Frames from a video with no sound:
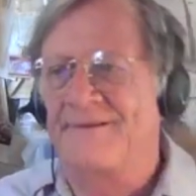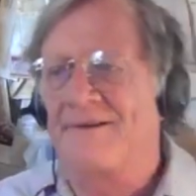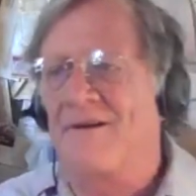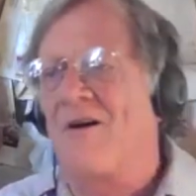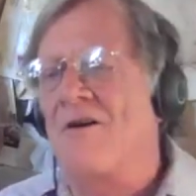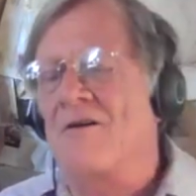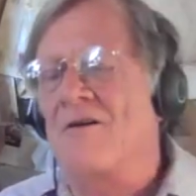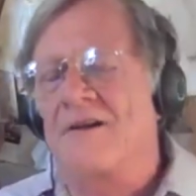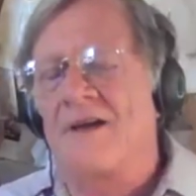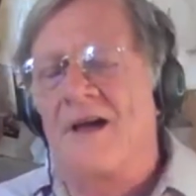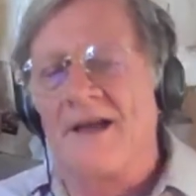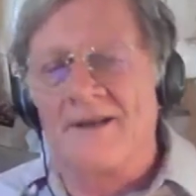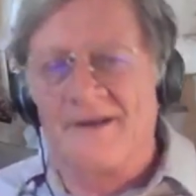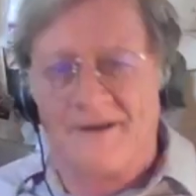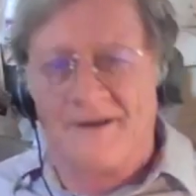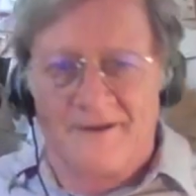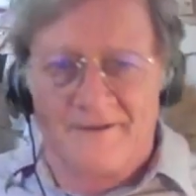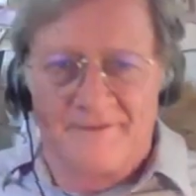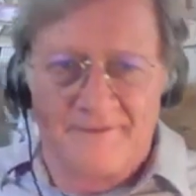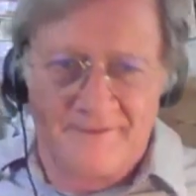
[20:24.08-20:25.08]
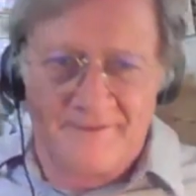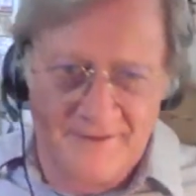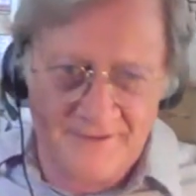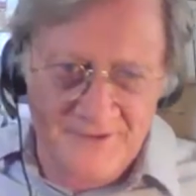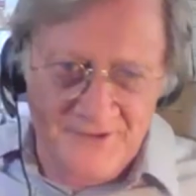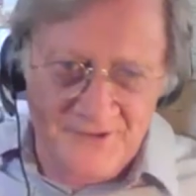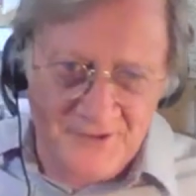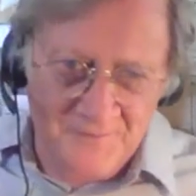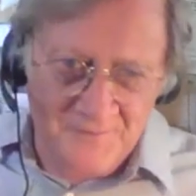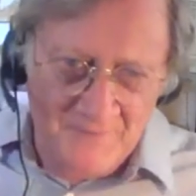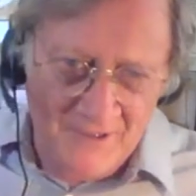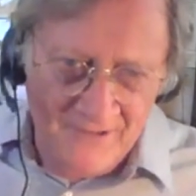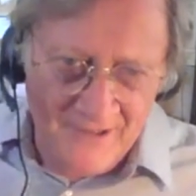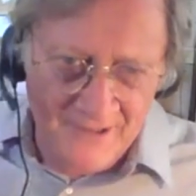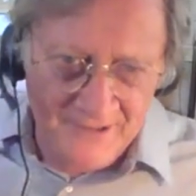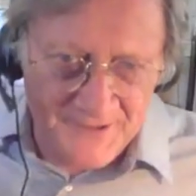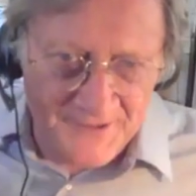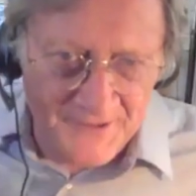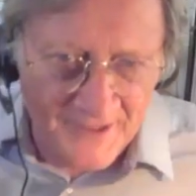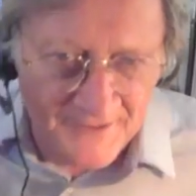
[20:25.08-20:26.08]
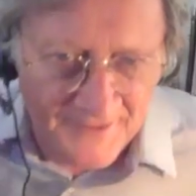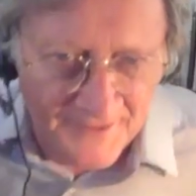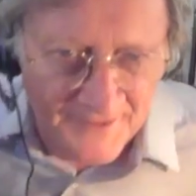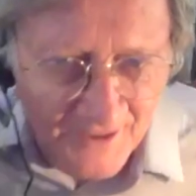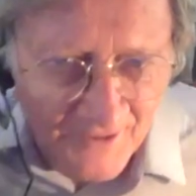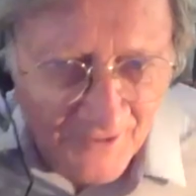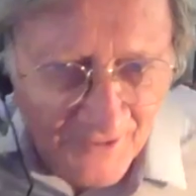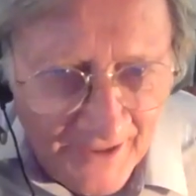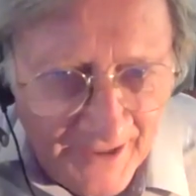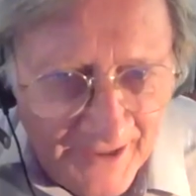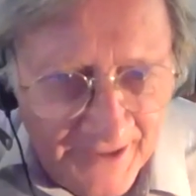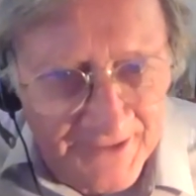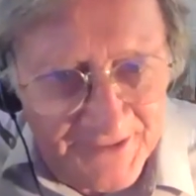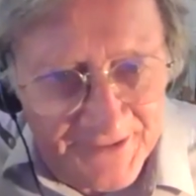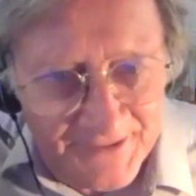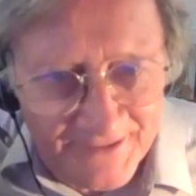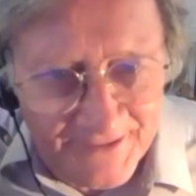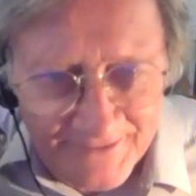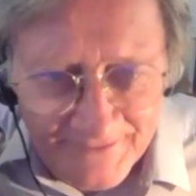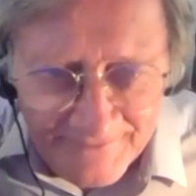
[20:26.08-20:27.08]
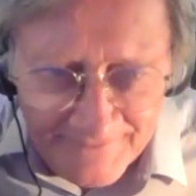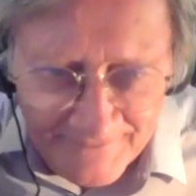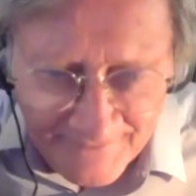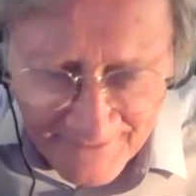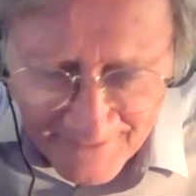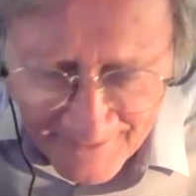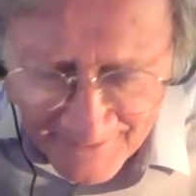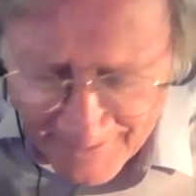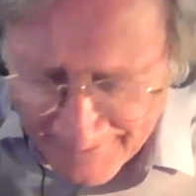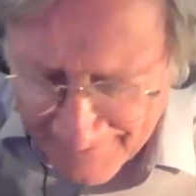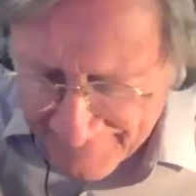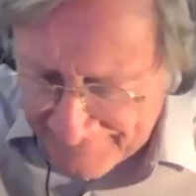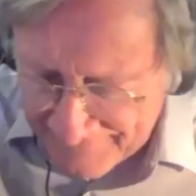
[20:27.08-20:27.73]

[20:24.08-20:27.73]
all kind of conspiracy theories and uh,